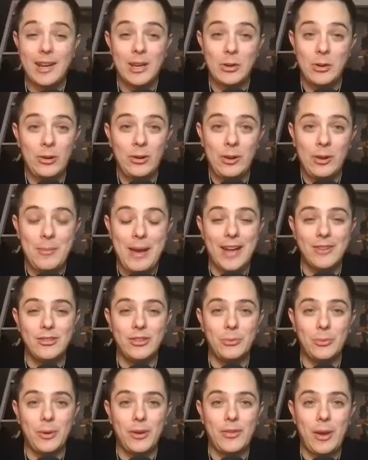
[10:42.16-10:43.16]
can only
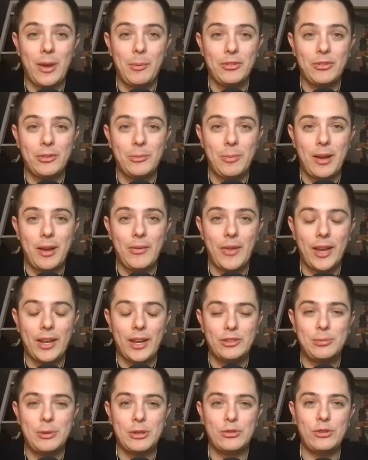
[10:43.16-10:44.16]
imagine what that must have been like,
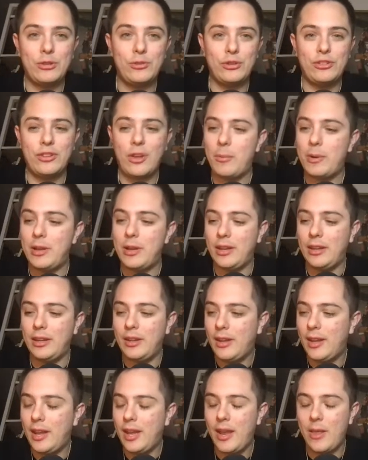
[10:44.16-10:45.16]
especially for
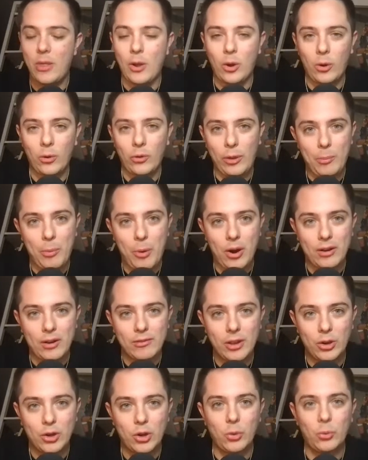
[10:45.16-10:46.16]
somebody in their early part
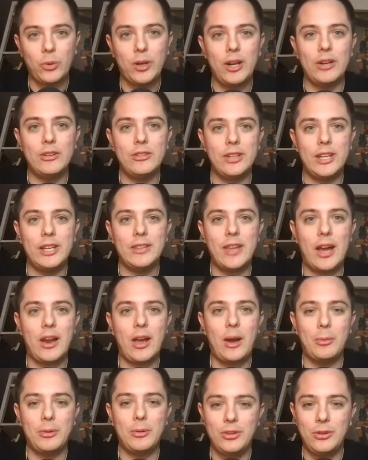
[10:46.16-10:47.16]
of their career to get that
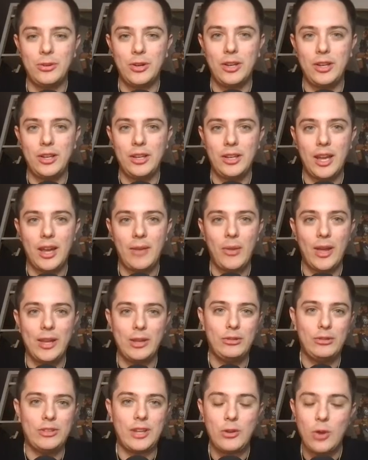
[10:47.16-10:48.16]
opportunity. And
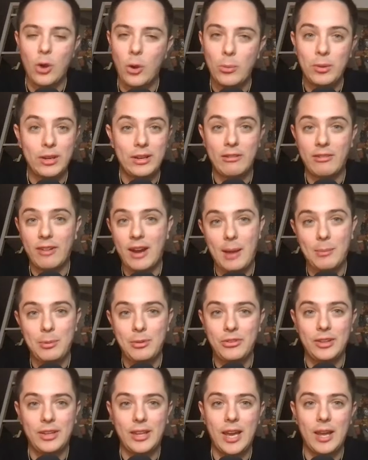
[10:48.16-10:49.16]
like you said, you hope that it never
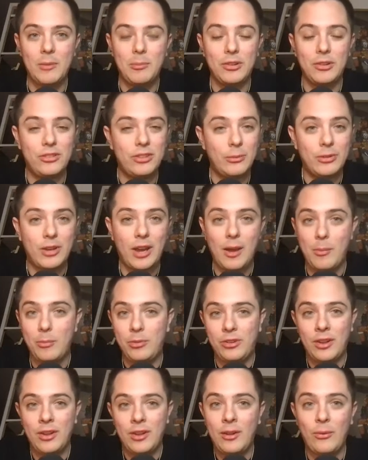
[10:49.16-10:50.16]
happens again, but
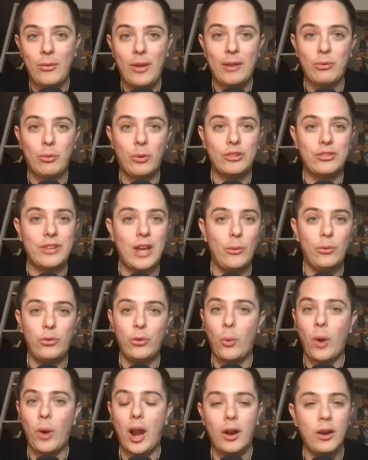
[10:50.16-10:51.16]
sometimes life works out
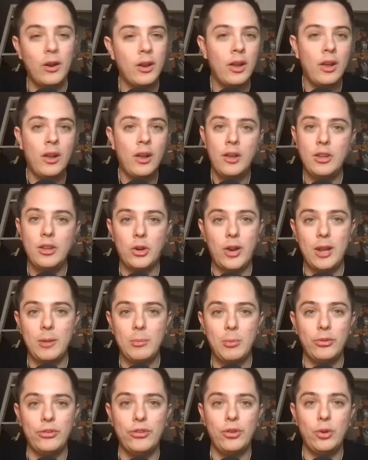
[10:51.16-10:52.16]
to where you're
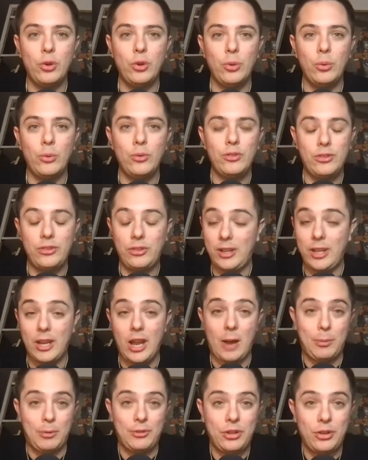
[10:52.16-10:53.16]
able to get
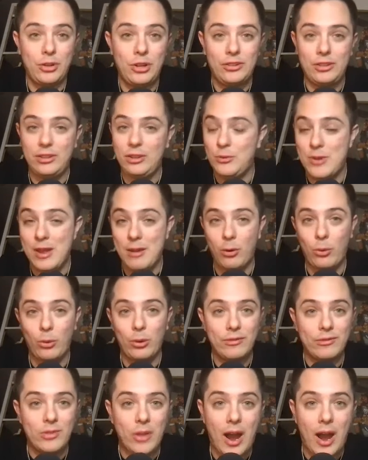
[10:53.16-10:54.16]
opportunities that you never
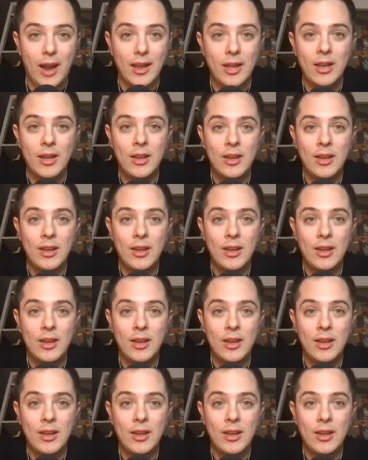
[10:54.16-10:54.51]
would have thought